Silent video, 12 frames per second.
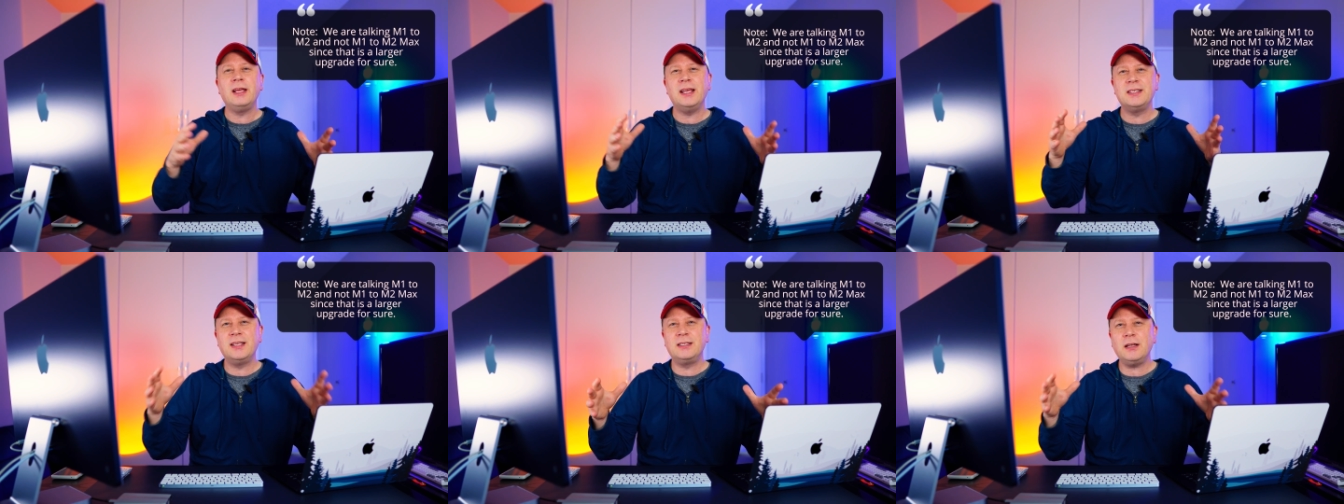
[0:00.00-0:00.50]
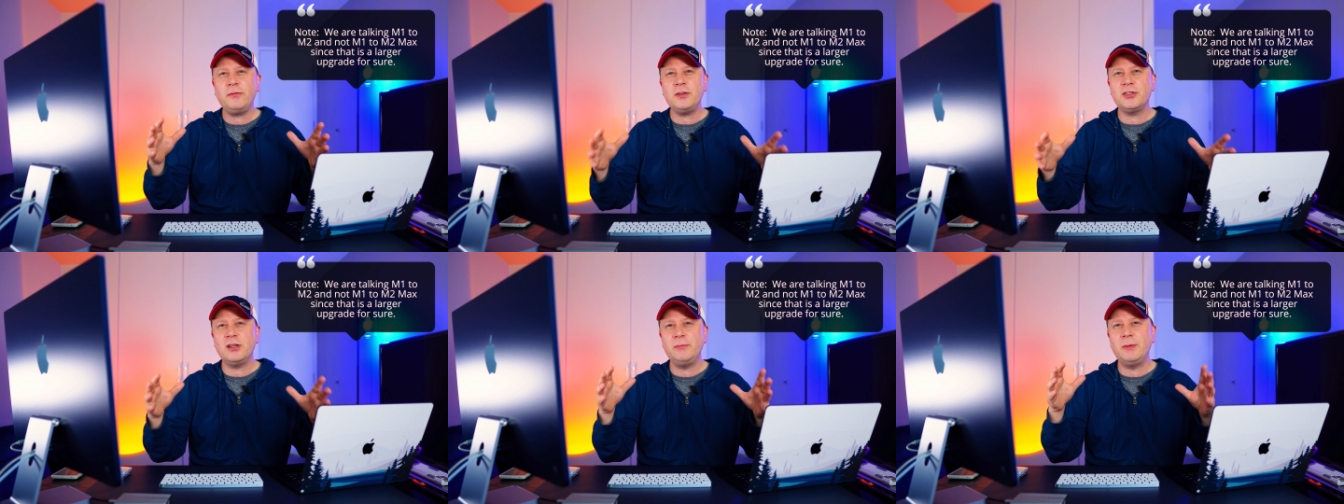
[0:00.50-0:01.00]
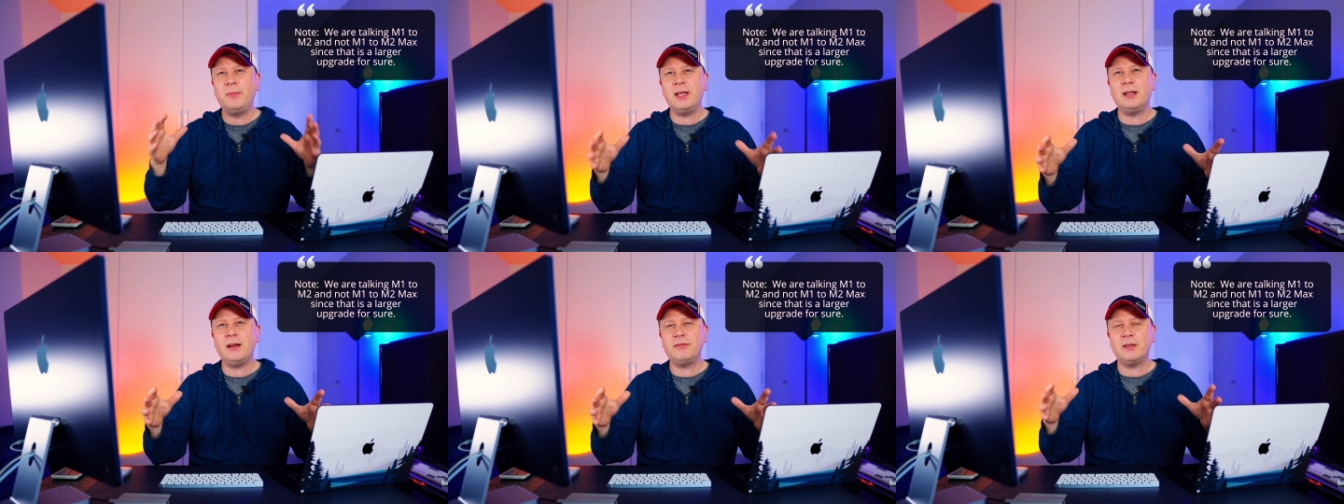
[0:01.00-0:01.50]
Is the difference going to be
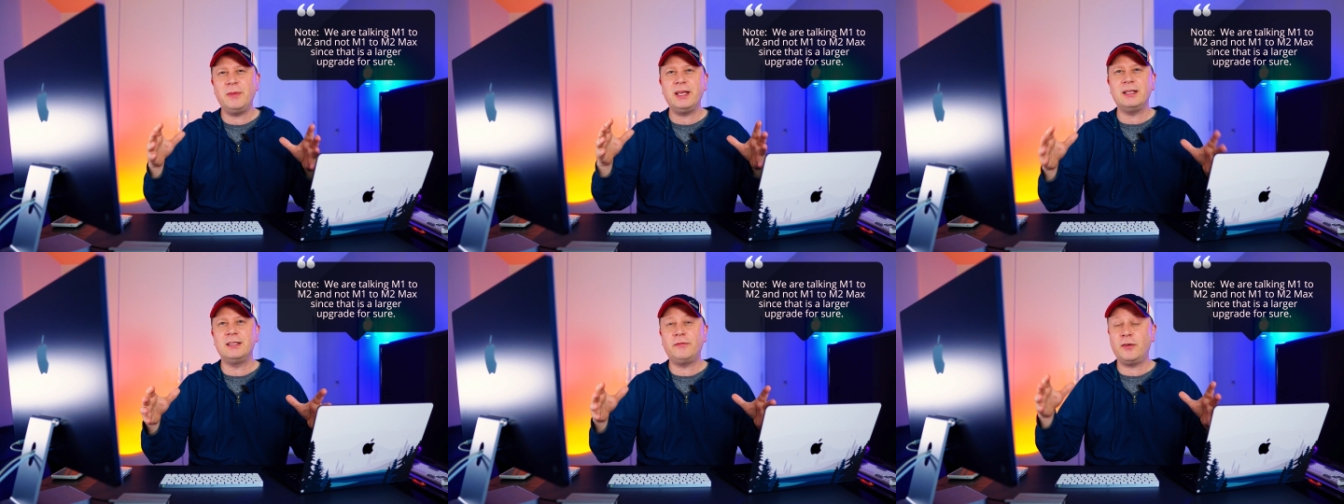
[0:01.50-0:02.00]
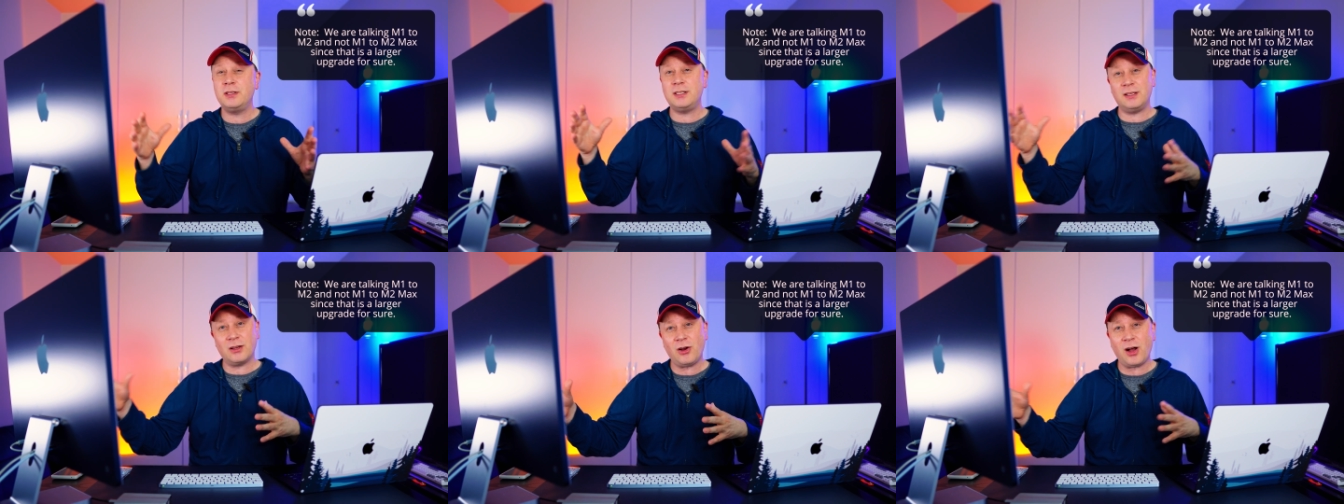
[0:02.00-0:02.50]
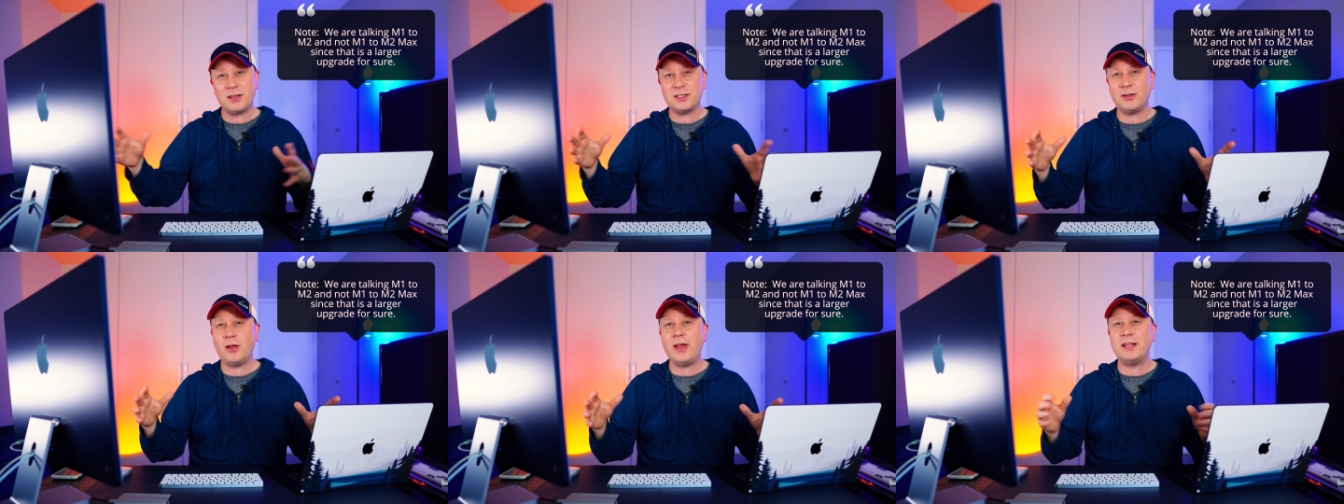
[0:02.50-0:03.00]
big enough to make a difference in the
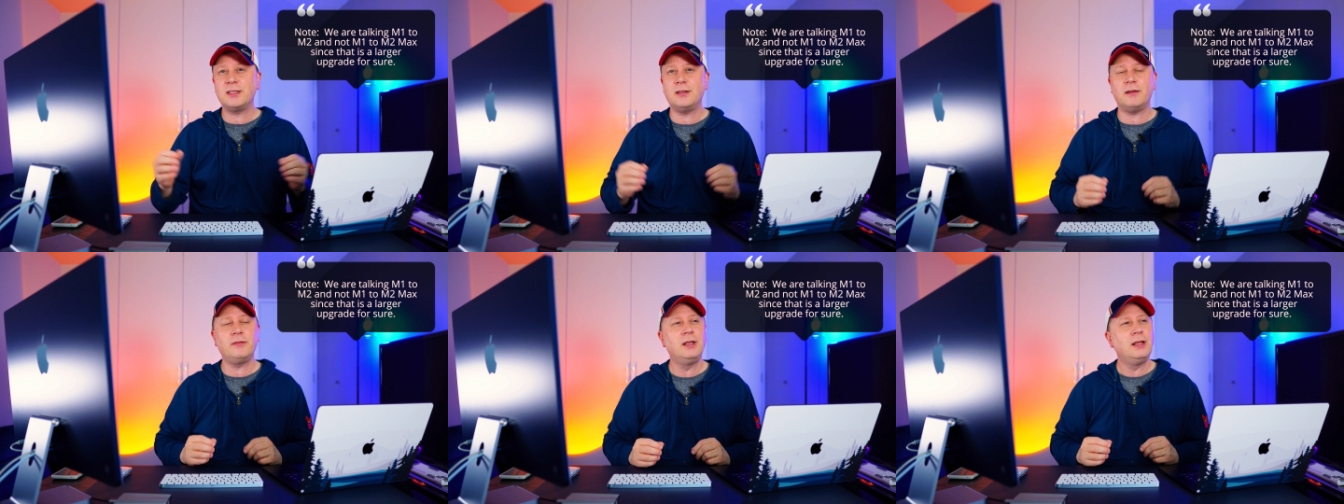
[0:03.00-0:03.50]
cost and all that stuff?